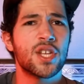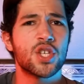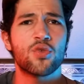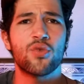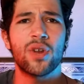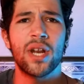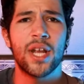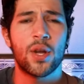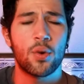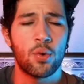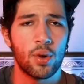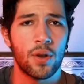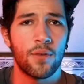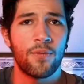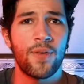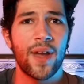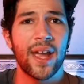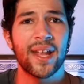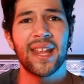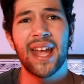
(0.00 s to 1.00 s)
this really cool
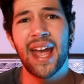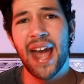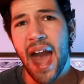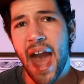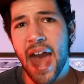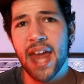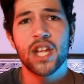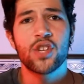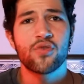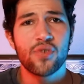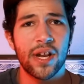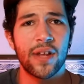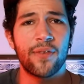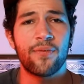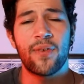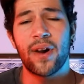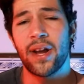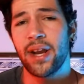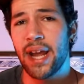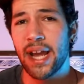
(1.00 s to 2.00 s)
effect, and it's really
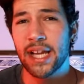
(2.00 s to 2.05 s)
fun,